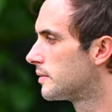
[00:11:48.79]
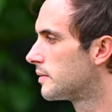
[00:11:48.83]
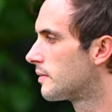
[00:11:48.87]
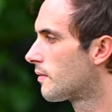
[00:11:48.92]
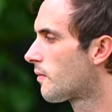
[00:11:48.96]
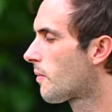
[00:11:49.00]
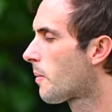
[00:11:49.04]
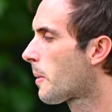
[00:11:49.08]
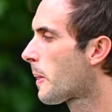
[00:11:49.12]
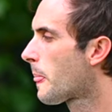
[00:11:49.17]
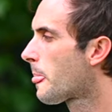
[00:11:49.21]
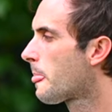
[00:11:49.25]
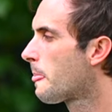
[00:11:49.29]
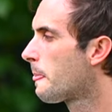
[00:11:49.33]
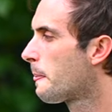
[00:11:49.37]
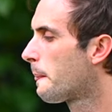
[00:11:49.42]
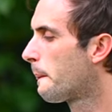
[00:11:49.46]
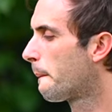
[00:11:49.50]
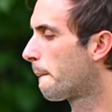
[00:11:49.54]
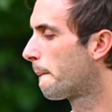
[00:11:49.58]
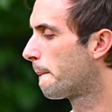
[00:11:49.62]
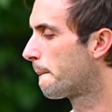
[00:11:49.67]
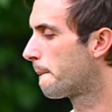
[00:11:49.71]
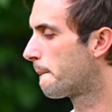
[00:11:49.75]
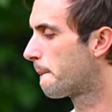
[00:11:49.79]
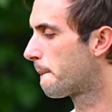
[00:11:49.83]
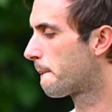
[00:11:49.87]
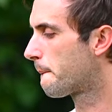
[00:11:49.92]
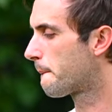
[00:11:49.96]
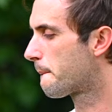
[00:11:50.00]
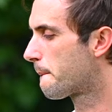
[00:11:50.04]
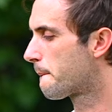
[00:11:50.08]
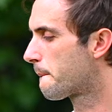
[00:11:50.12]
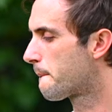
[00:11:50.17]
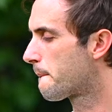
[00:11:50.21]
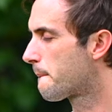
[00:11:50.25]

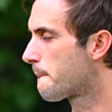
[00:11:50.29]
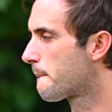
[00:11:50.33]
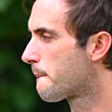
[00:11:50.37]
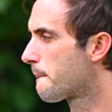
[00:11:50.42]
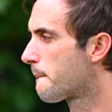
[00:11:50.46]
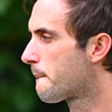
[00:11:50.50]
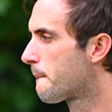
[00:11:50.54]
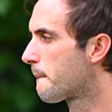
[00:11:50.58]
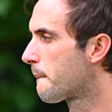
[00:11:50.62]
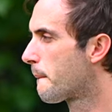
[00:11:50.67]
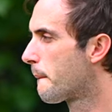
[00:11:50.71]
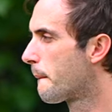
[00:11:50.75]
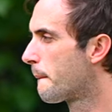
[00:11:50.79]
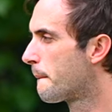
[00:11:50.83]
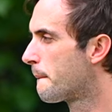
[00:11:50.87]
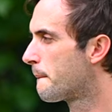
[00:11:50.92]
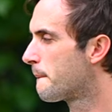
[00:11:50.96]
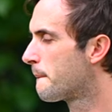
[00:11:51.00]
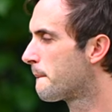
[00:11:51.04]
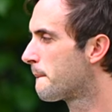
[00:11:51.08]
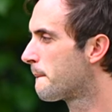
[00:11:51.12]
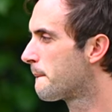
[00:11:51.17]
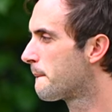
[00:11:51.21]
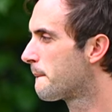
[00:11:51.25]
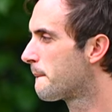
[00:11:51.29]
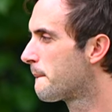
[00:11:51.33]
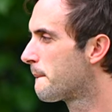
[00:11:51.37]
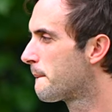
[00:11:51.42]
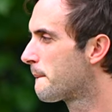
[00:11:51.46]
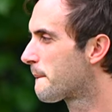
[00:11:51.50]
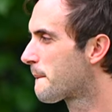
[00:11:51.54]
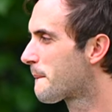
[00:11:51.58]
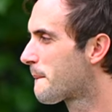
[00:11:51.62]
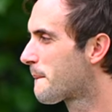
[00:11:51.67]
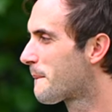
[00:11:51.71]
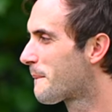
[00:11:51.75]

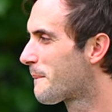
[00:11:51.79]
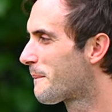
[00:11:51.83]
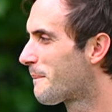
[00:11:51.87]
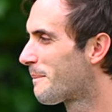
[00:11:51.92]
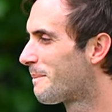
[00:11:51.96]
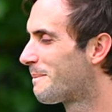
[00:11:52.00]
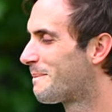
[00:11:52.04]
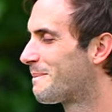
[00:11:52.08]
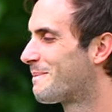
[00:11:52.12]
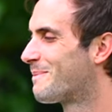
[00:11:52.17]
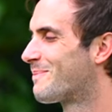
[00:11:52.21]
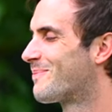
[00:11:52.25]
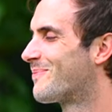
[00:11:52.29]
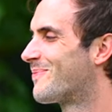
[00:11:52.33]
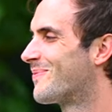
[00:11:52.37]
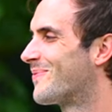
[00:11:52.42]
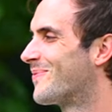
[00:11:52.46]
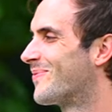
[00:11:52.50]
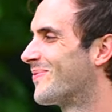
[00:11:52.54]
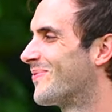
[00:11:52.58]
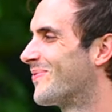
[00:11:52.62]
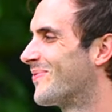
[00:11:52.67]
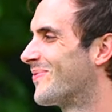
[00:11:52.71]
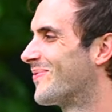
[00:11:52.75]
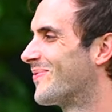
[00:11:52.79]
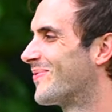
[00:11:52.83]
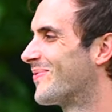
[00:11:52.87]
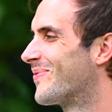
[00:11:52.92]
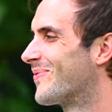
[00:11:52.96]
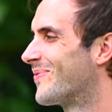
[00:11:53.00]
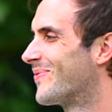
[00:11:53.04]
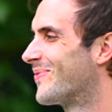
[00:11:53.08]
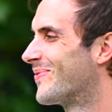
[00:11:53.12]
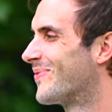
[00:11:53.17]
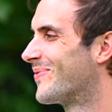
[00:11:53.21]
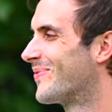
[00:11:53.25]

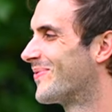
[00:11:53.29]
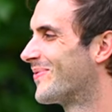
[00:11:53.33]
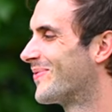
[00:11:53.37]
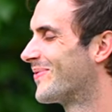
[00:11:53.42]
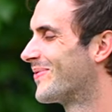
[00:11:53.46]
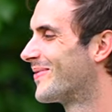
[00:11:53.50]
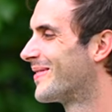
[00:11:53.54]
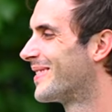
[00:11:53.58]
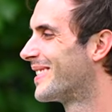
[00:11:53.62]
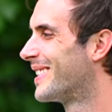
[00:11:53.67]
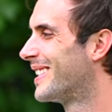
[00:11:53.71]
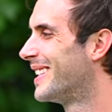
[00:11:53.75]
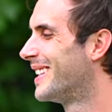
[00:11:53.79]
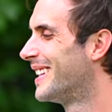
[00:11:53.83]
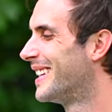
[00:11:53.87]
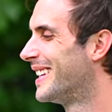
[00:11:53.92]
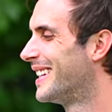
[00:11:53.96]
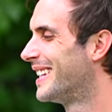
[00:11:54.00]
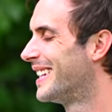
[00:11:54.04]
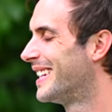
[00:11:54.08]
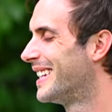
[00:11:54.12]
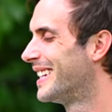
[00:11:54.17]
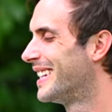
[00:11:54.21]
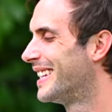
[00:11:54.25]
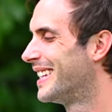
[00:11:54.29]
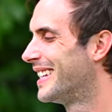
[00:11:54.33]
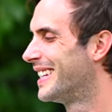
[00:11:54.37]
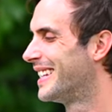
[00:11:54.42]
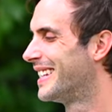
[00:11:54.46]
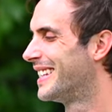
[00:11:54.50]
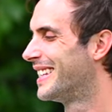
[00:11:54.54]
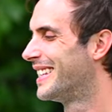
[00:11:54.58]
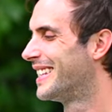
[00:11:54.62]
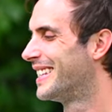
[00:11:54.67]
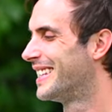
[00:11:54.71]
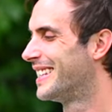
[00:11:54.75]

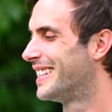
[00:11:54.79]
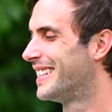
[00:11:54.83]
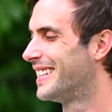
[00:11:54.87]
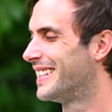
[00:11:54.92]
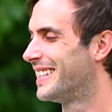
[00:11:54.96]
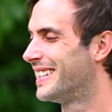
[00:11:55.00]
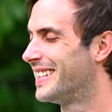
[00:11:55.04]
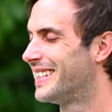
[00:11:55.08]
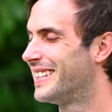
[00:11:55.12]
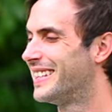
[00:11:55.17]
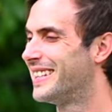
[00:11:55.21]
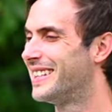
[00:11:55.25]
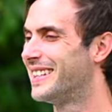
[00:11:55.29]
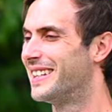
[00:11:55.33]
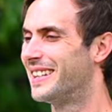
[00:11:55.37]
The person shown says nothing.